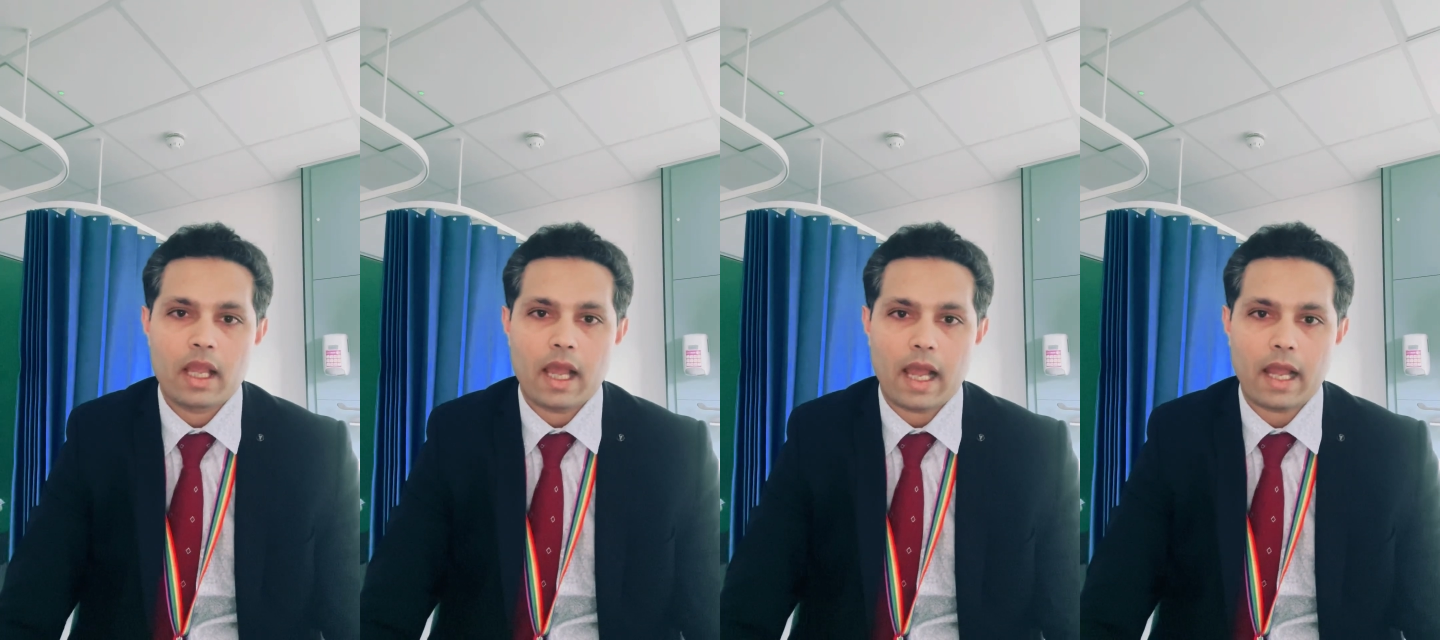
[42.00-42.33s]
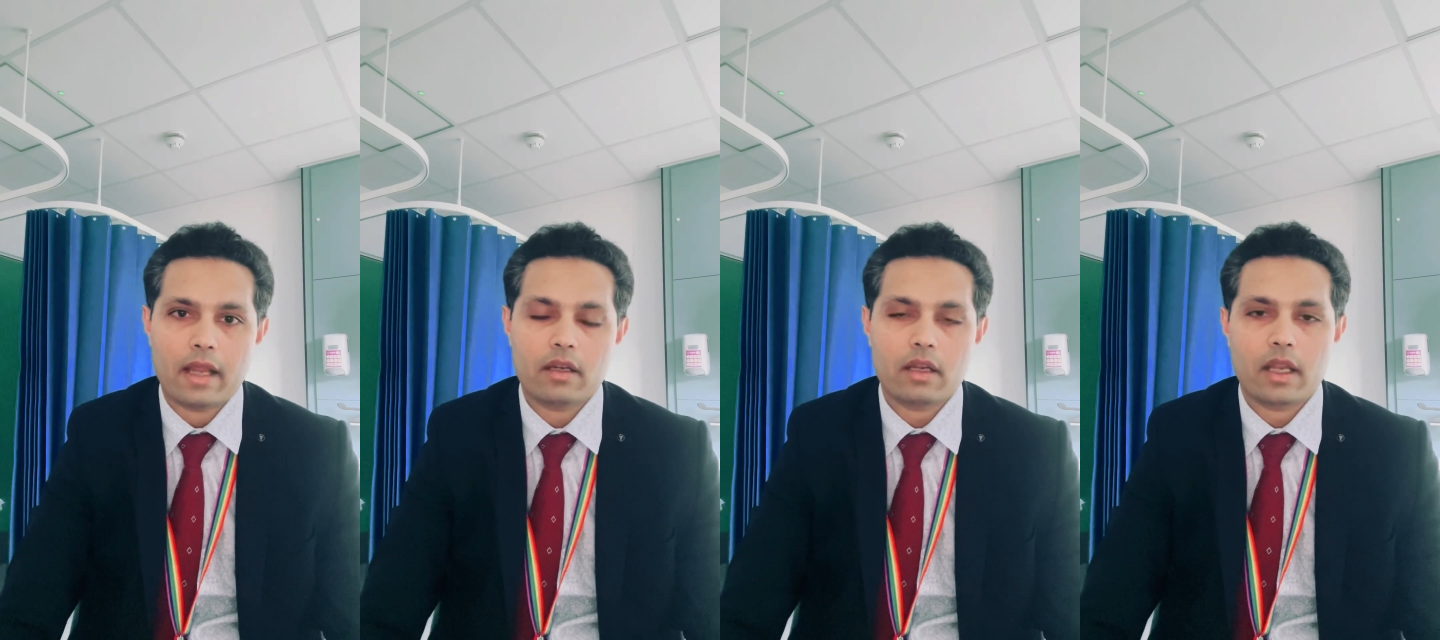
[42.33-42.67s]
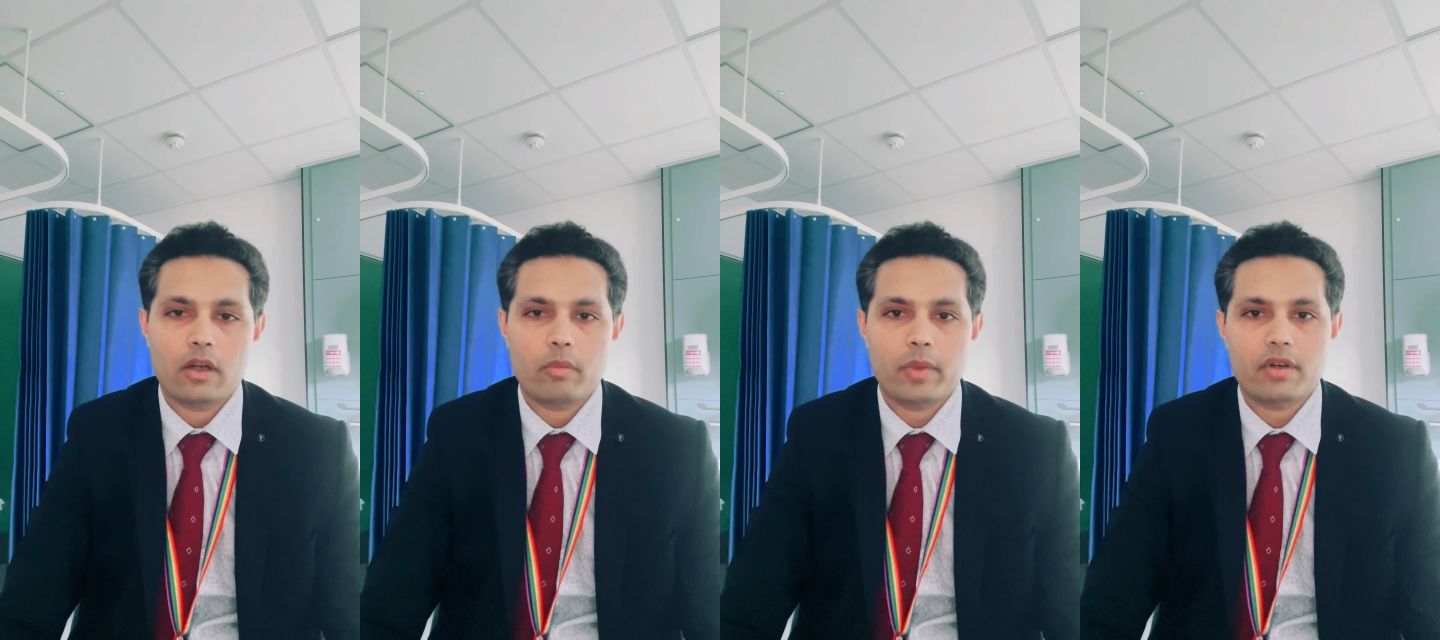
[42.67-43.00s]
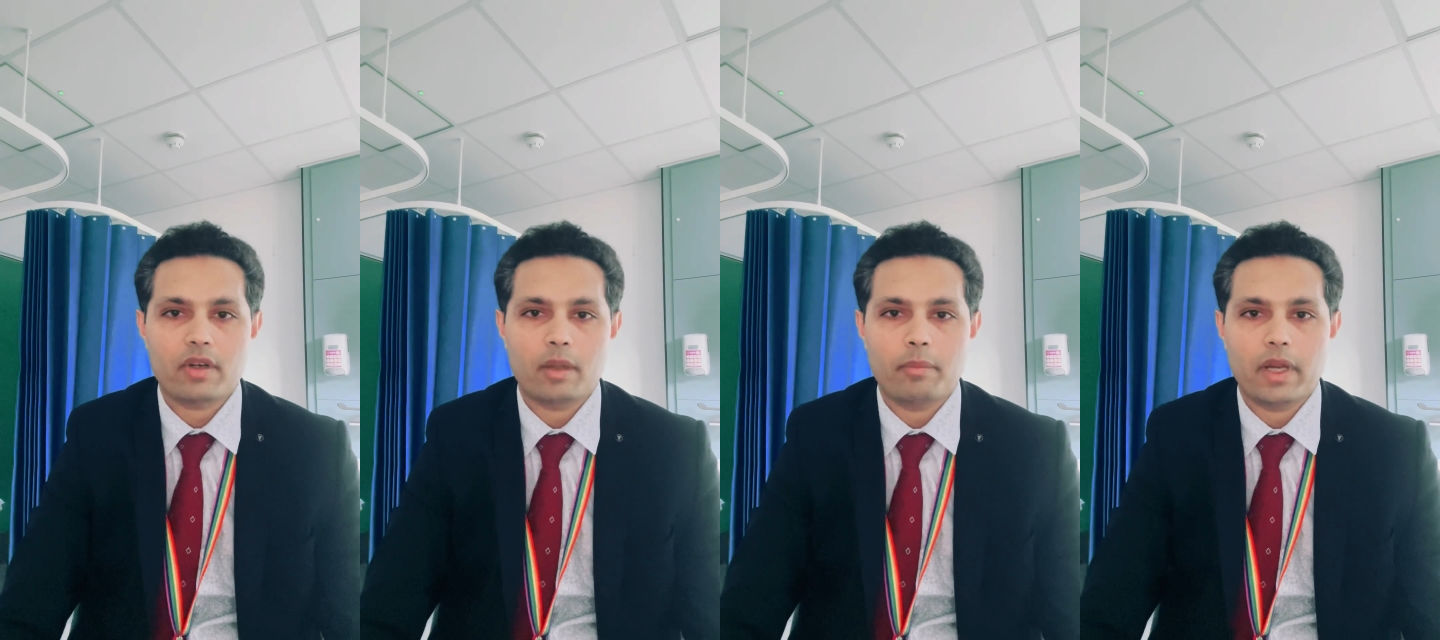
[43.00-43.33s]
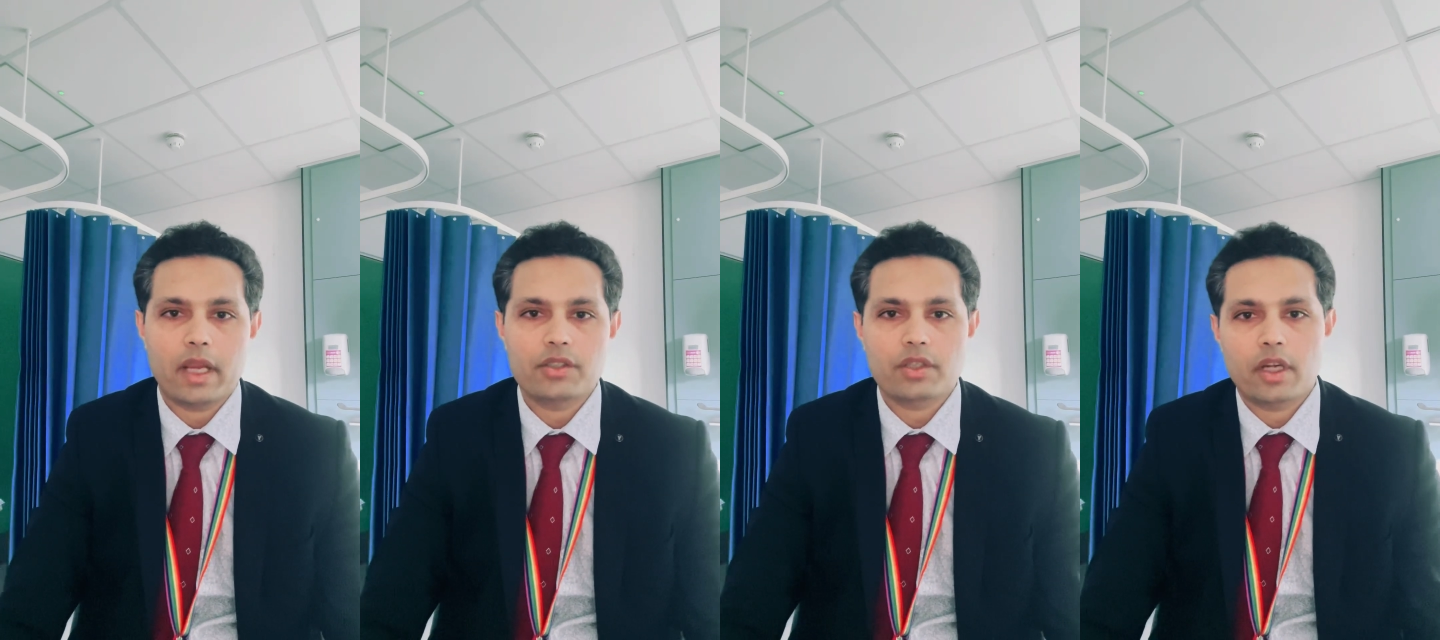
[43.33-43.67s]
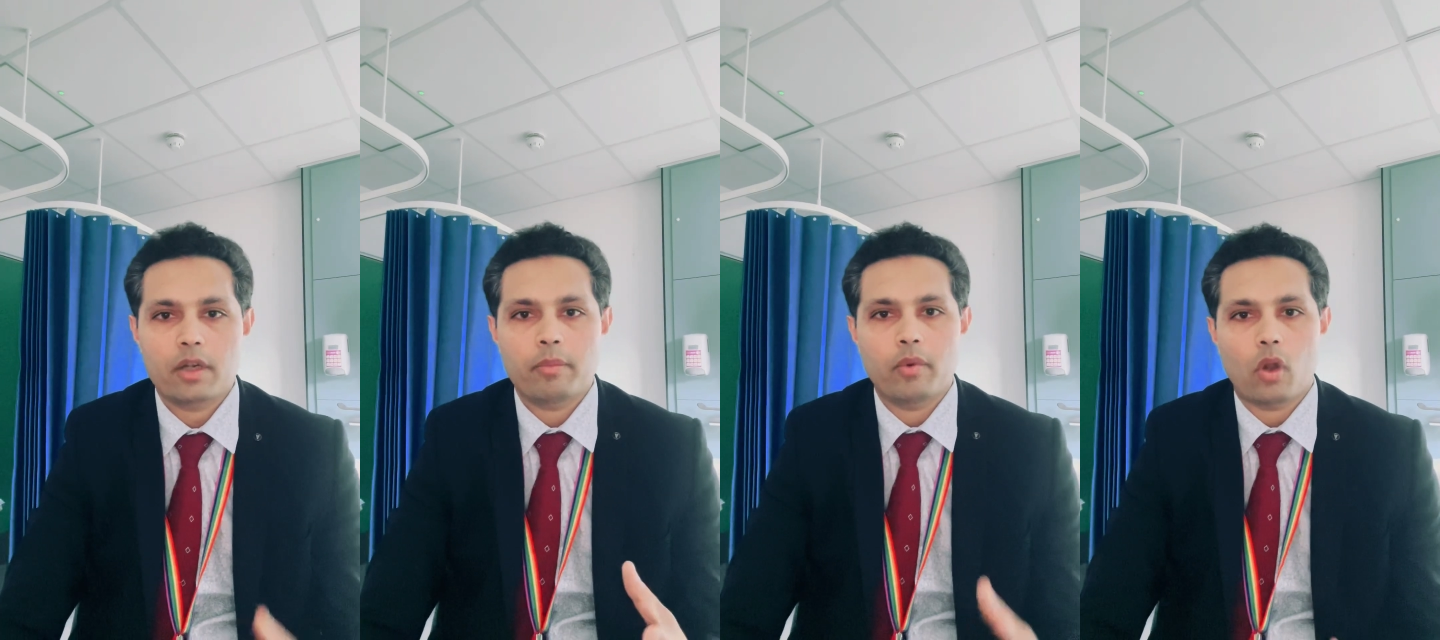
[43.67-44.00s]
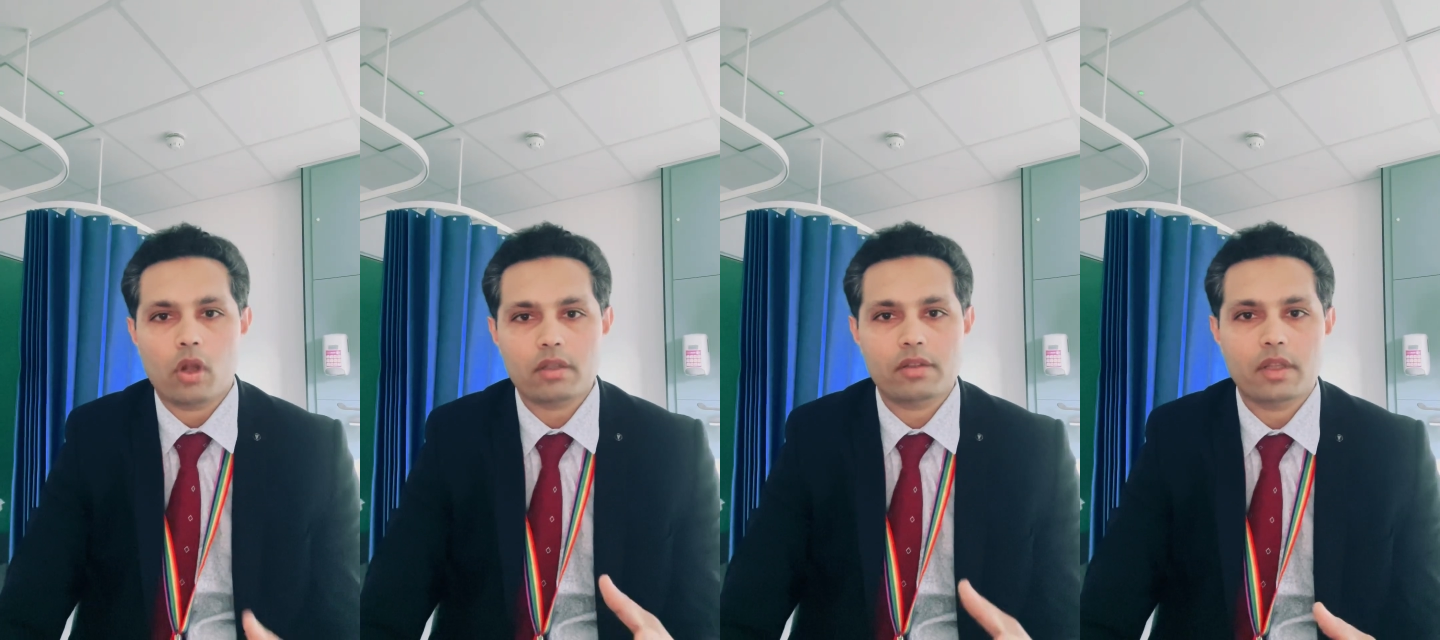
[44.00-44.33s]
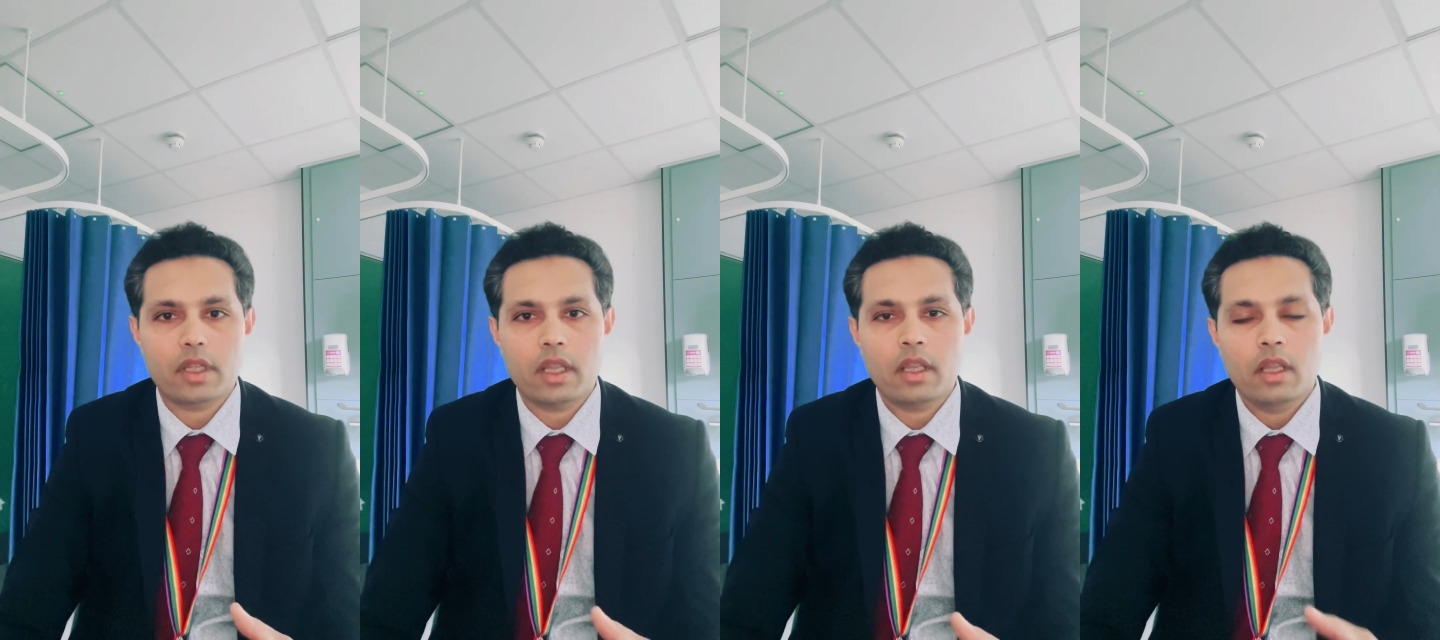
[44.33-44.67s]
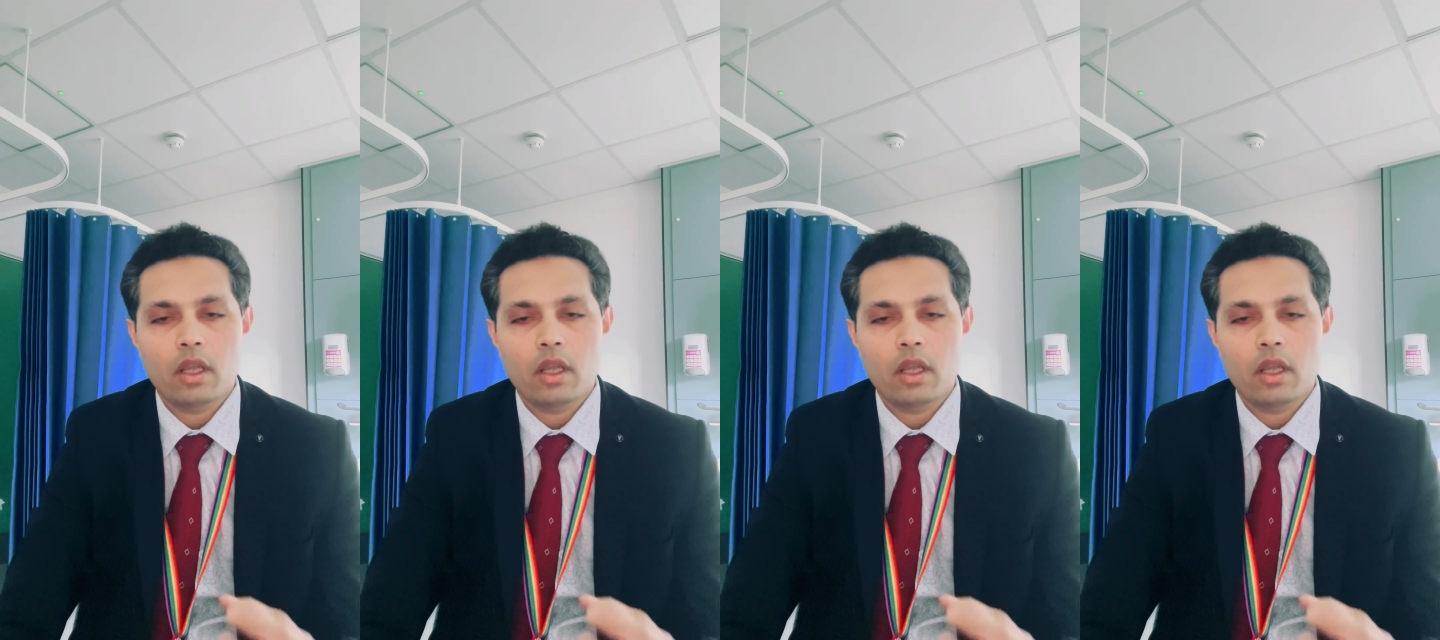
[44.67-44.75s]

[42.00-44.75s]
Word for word: and endometrial ablation, it blocks the